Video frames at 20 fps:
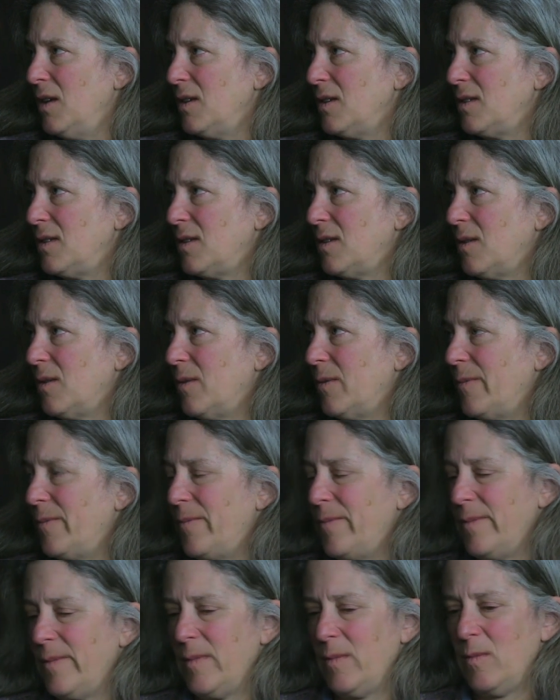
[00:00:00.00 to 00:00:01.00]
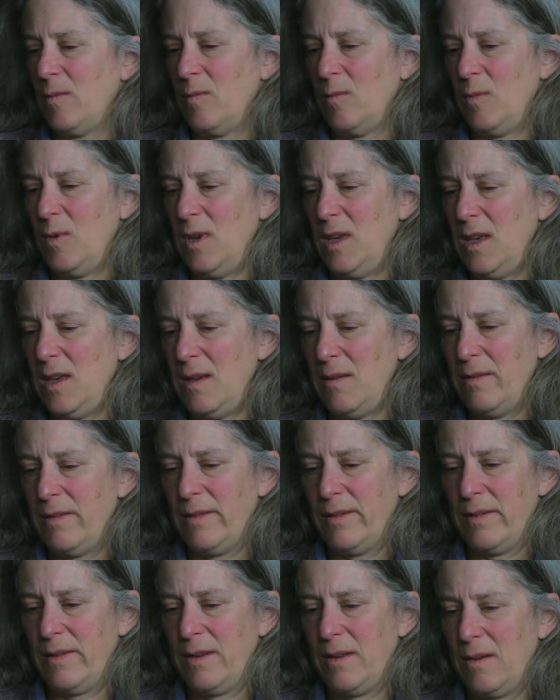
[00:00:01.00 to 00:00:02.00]
So
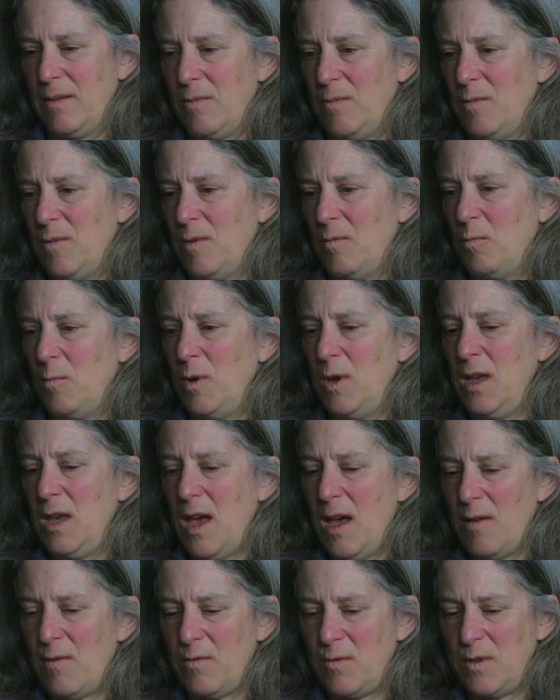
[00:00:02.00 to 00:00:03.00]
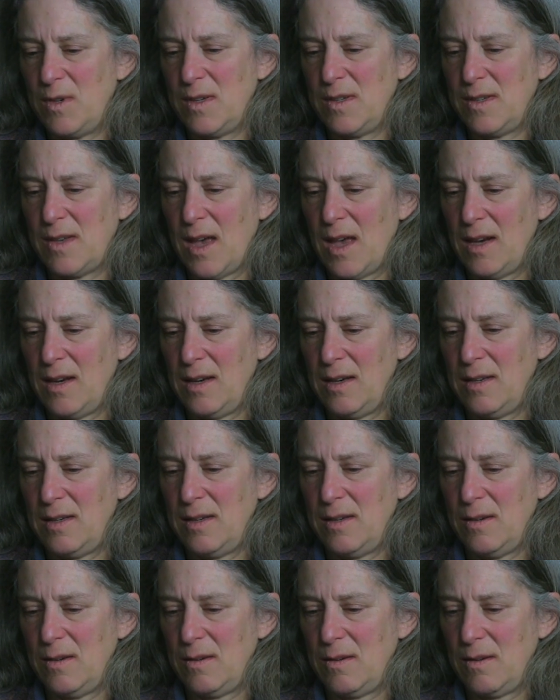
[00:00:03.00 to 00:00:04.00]
we we have decided
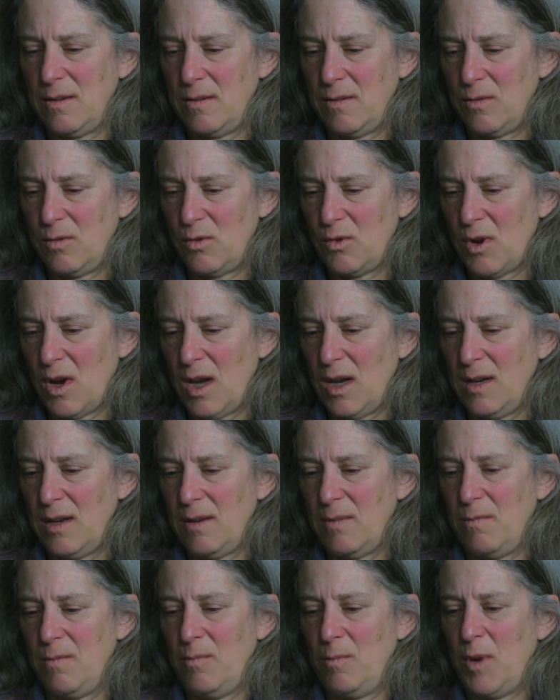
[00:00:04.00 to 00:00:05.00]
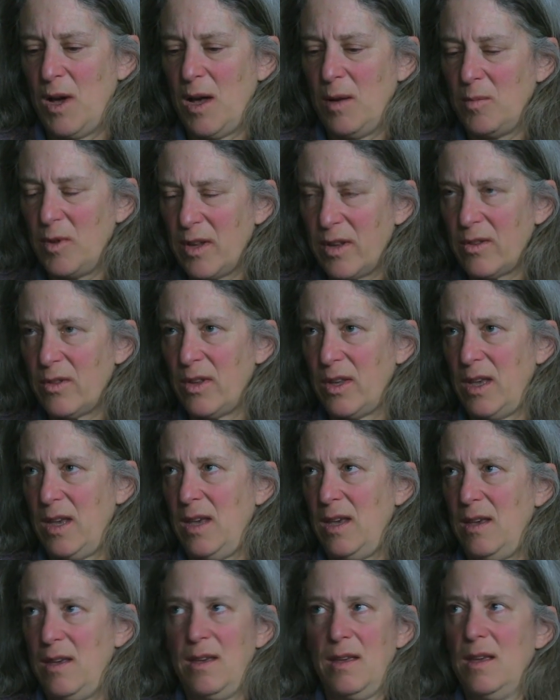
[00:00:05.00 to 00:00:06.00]
to try to
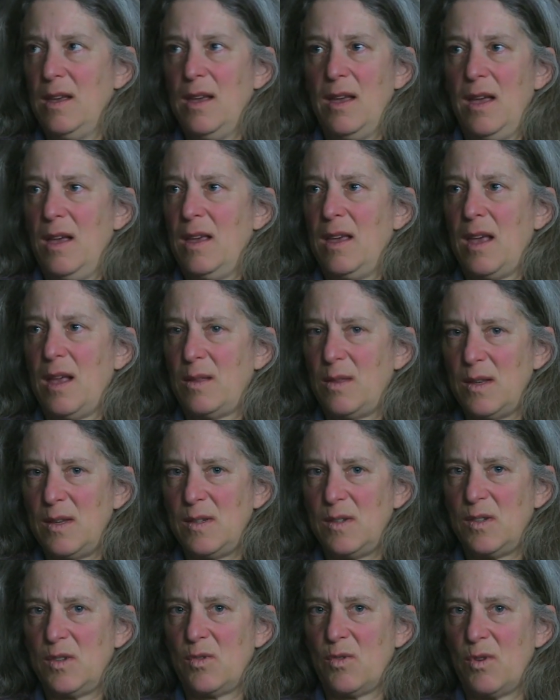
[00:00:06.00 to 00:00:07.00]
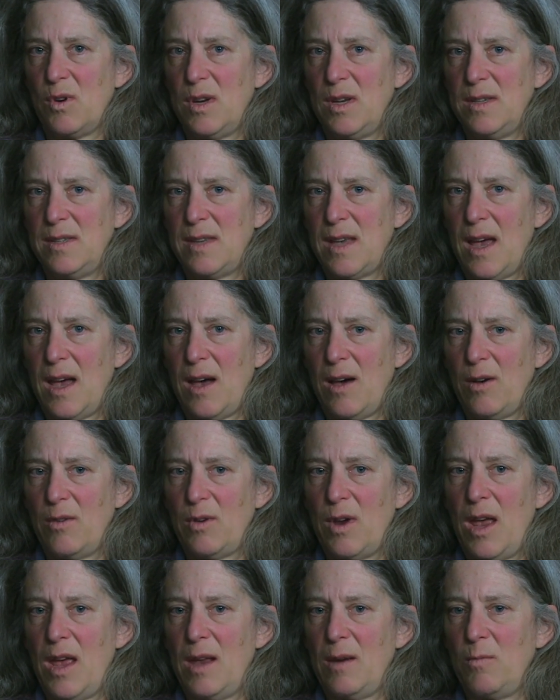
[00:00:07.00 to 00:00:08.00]
publicly get these stories
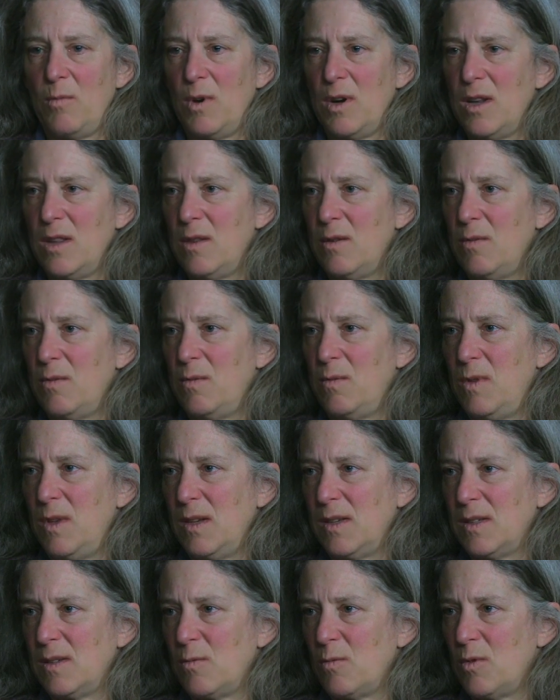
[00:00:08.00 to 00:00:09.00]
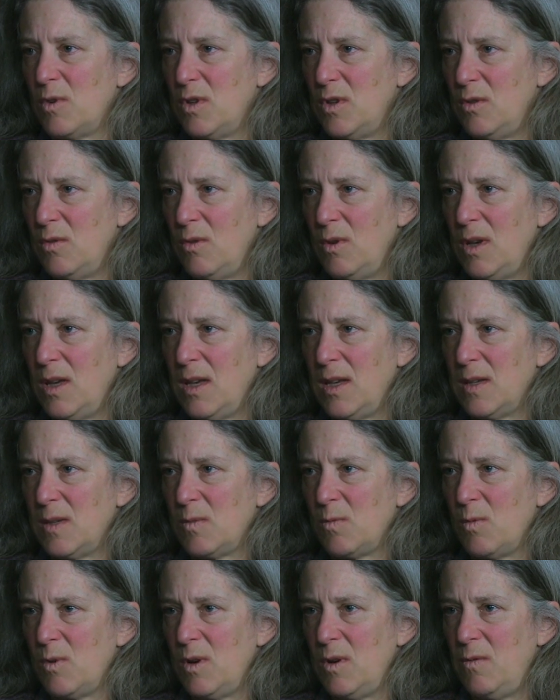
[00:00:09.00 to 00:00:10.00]
out. And one of the things that we're doing
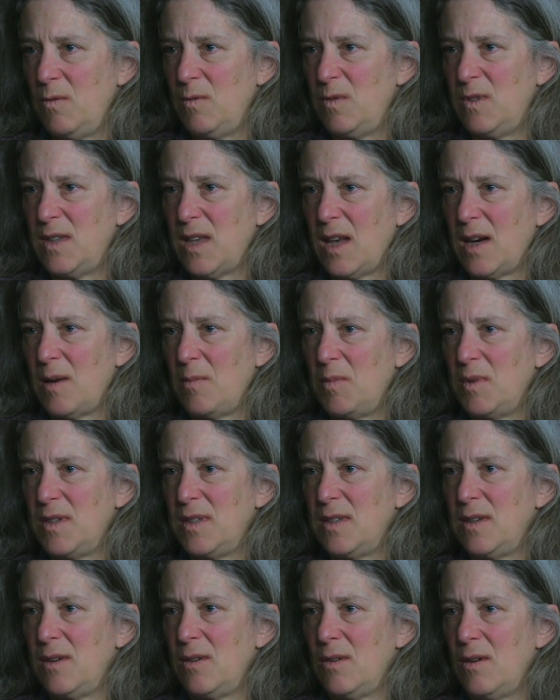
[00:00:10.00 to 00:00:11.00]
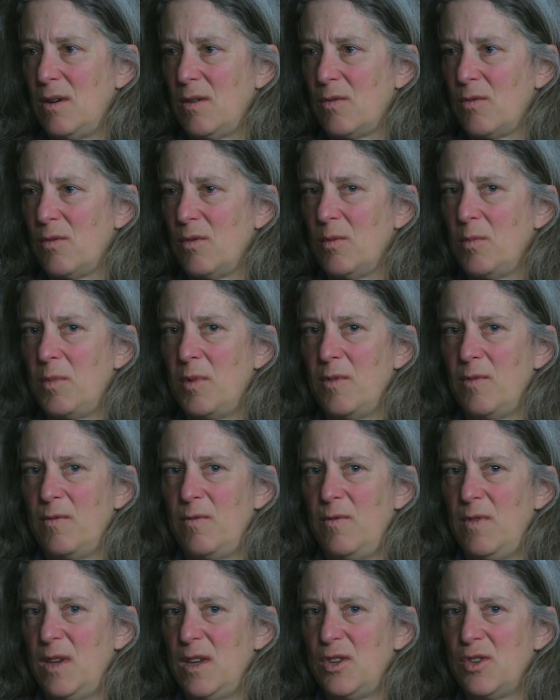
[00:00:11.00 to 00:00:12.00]
is we've set up a, a group
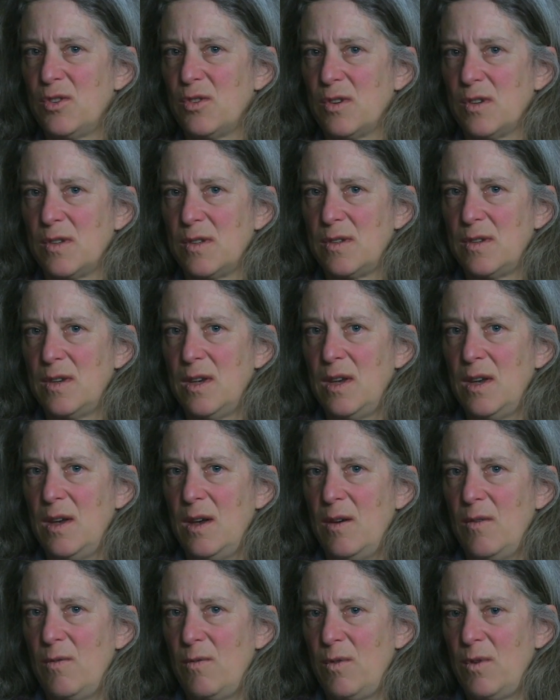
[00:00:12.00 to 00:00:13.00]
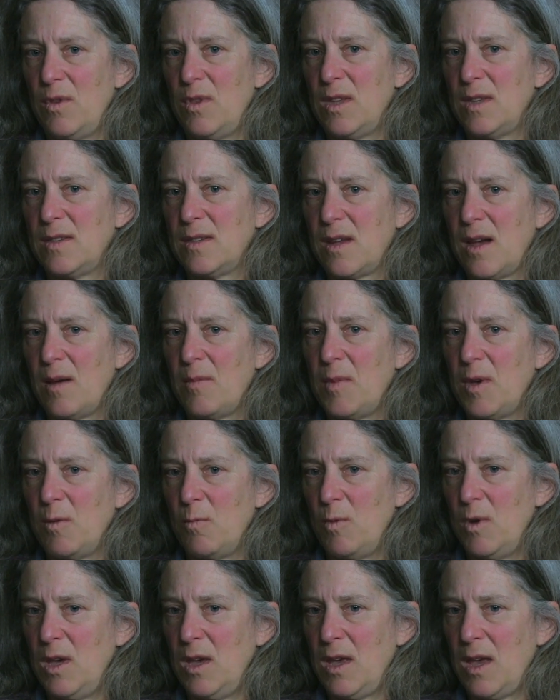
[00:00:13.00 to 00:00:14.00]
of vigils for this
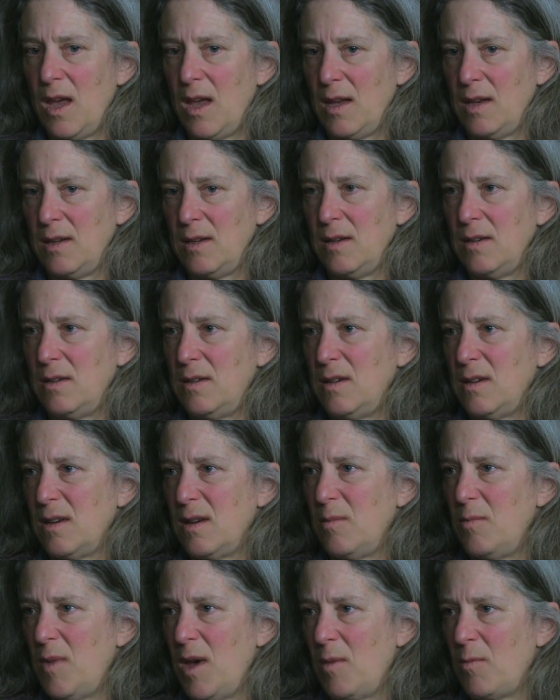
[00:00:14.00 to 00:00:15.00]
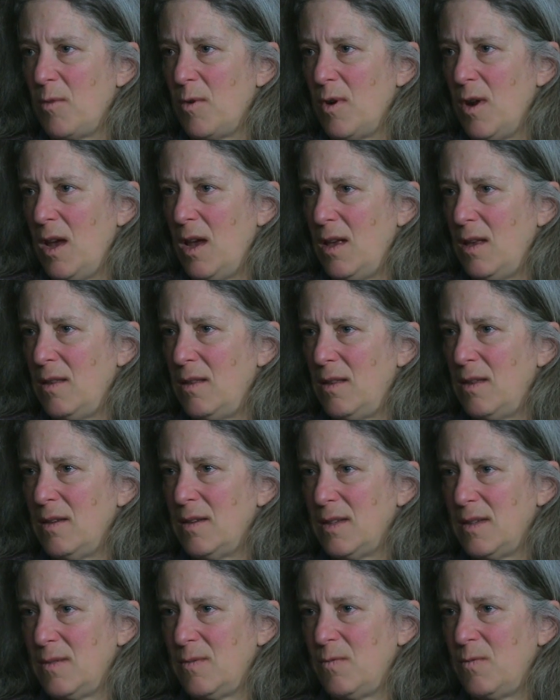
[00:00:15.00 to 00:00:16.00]
coming weekend to commemorate
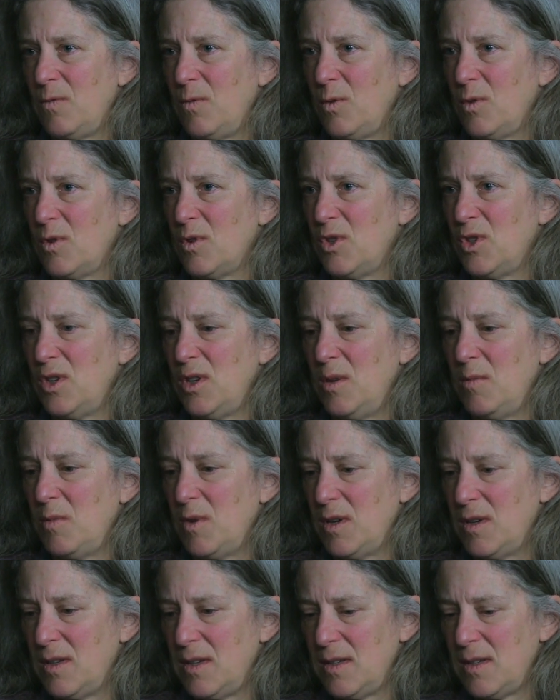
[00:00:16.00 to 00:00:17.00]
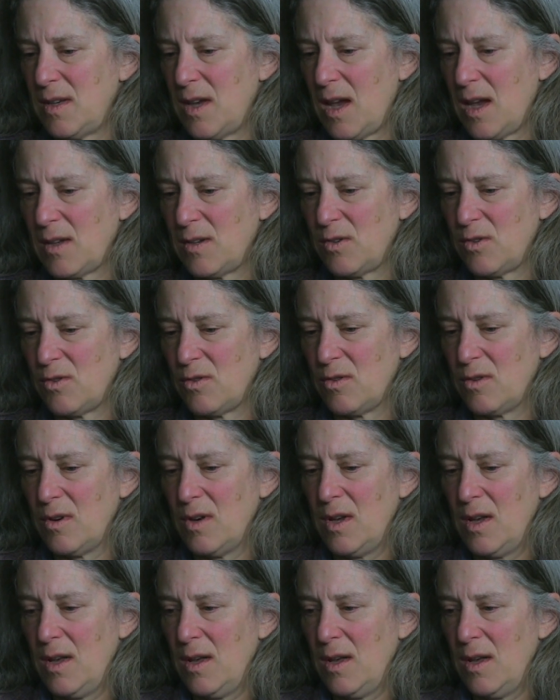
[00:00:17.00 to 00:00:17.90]
this Fukushima disaster.